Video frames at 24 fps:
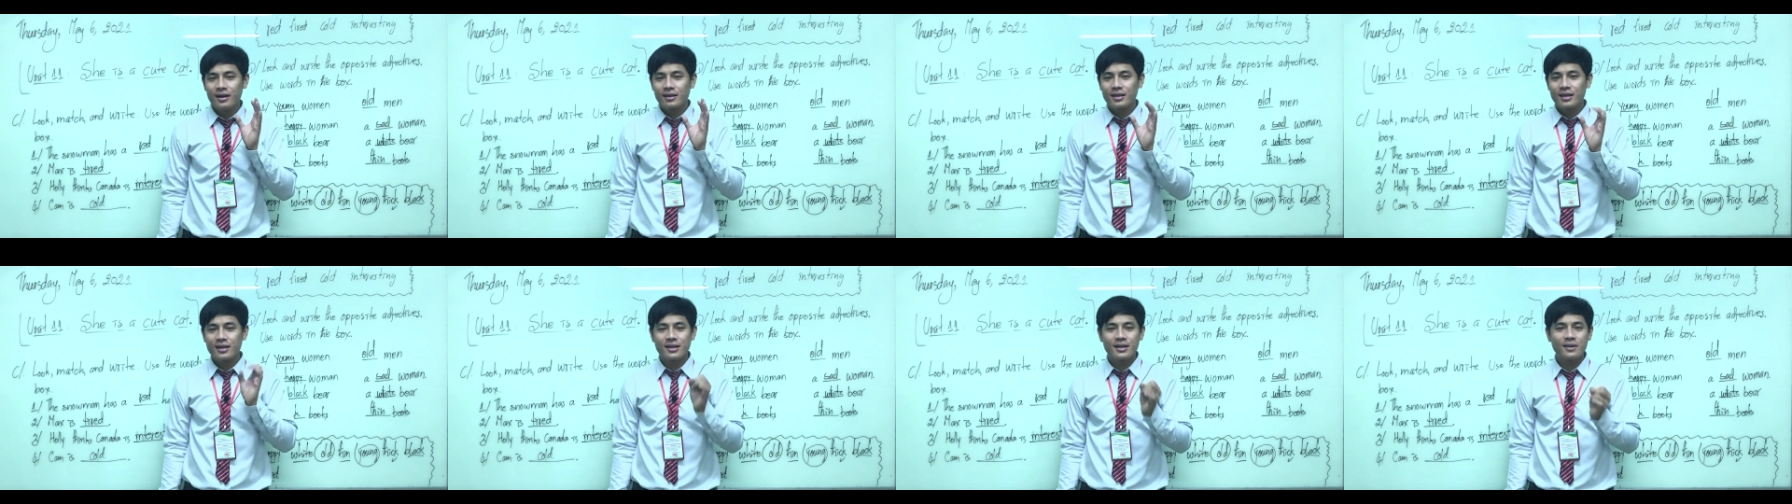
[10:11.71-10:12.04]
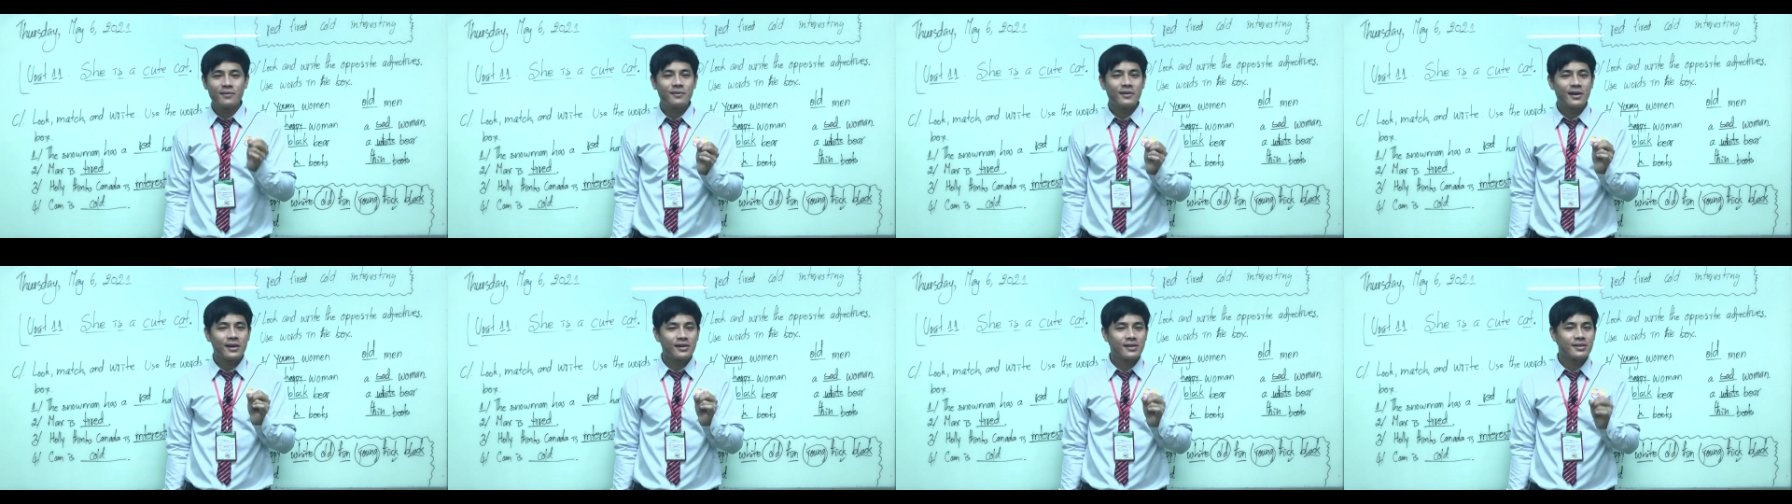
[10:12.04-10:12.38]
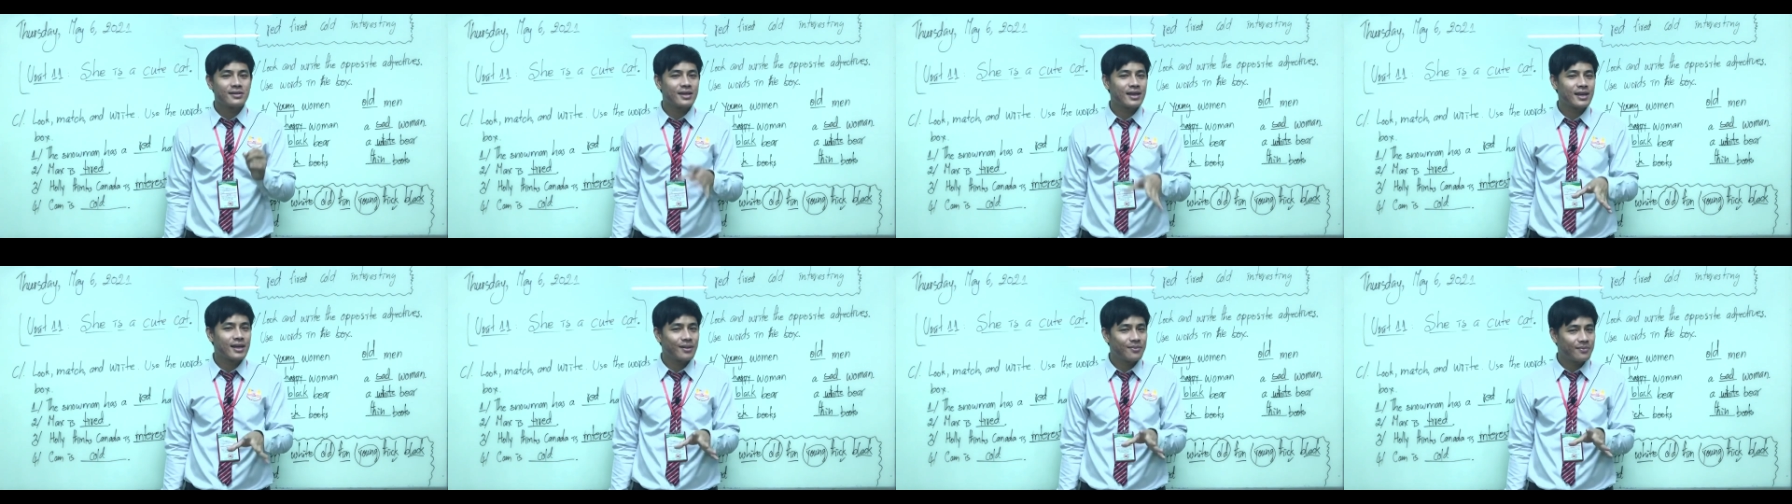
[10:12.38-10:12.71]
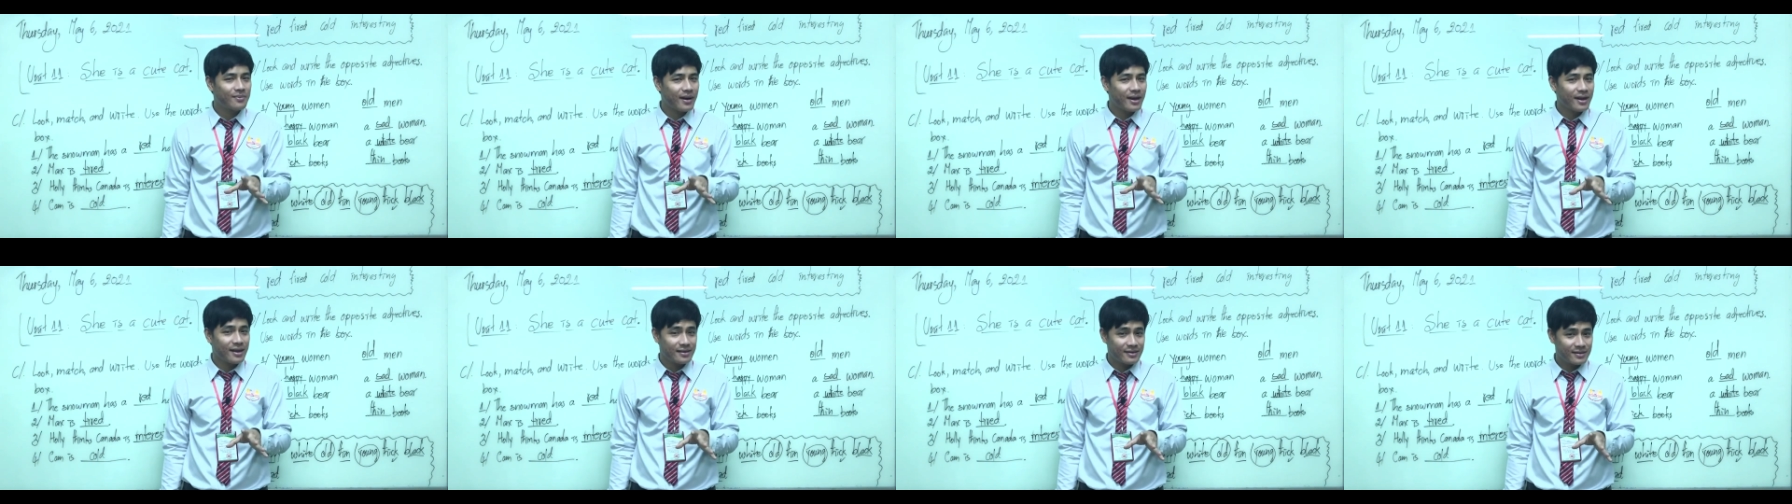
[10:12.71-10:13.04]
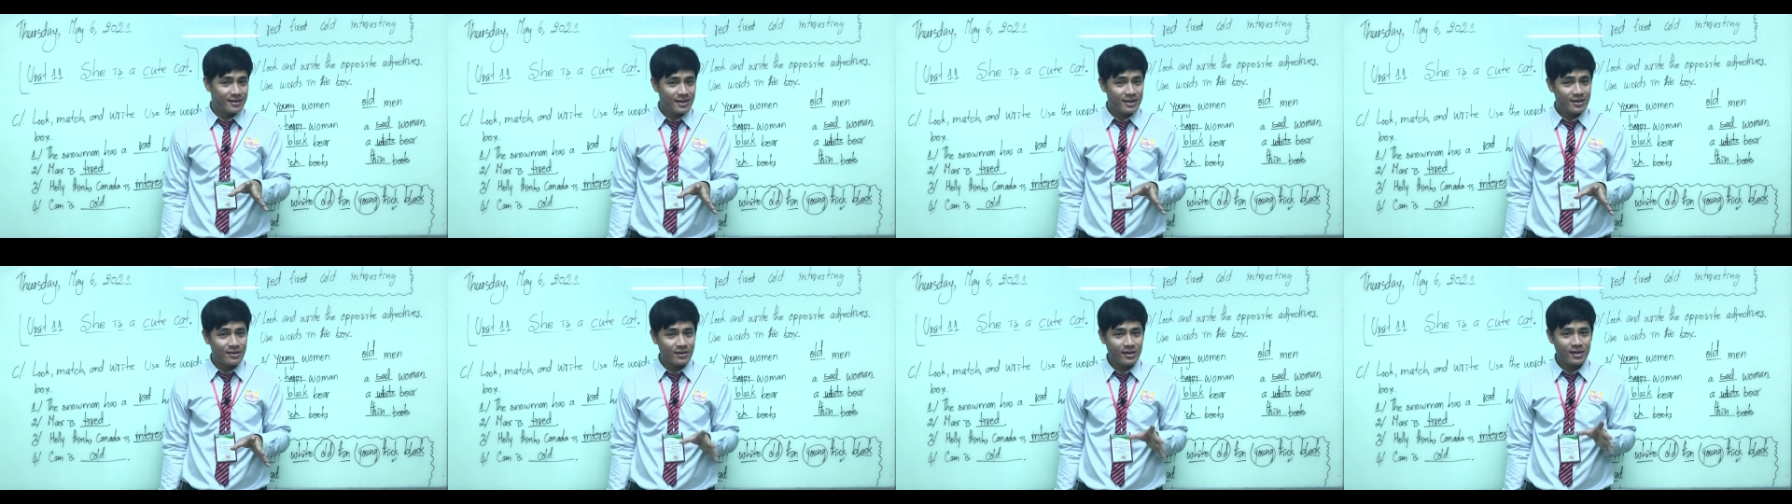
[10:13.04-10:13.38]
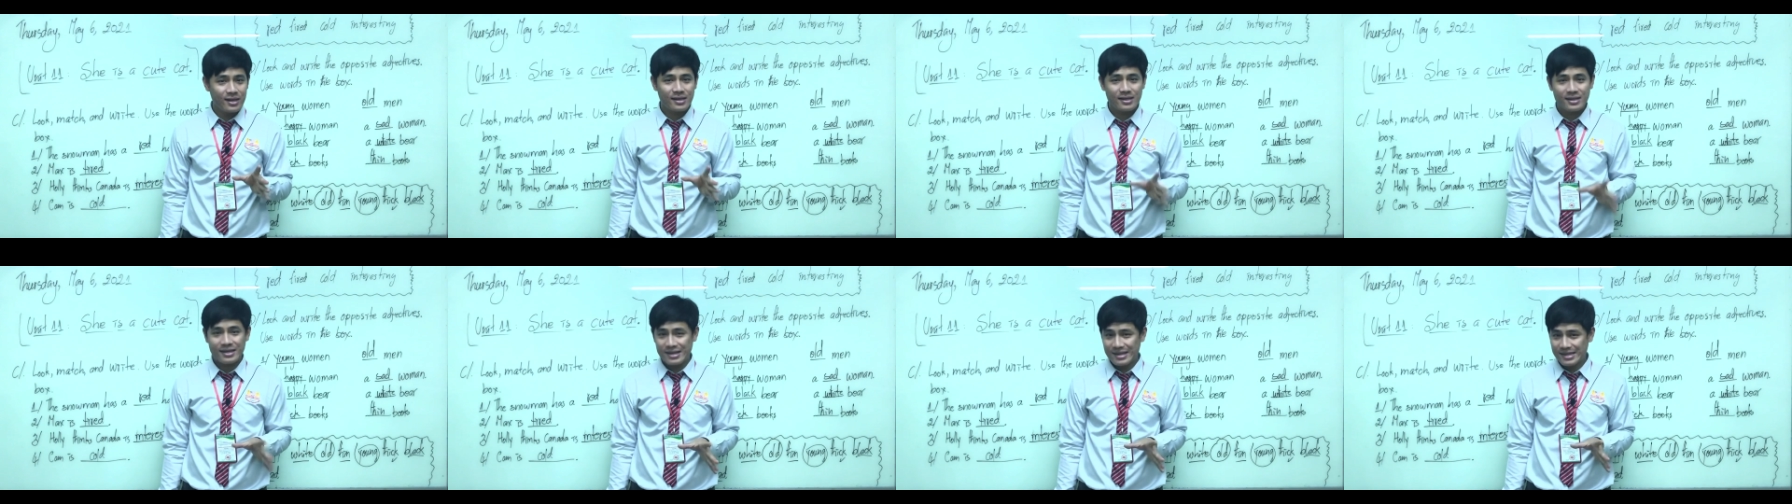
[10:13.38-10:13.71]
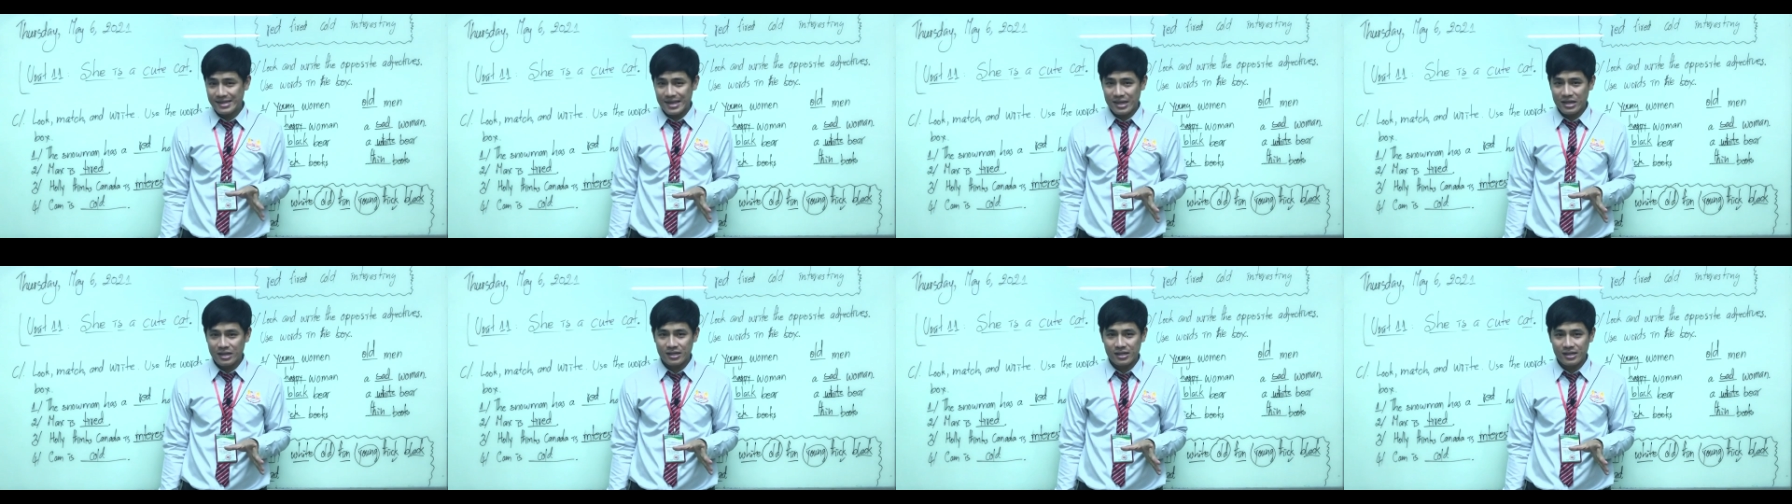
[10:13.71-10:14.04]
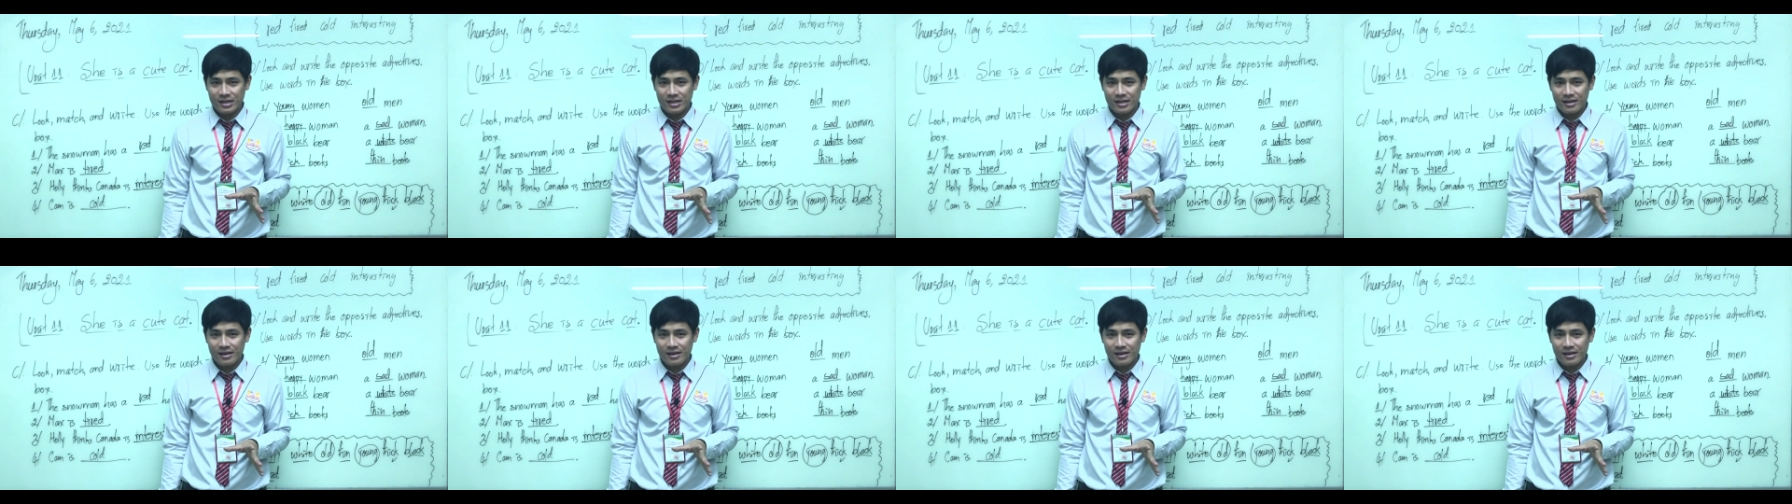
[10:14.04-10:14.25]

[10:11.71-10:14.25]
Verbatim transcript: teacher would like to say goodbye and see you in the second session.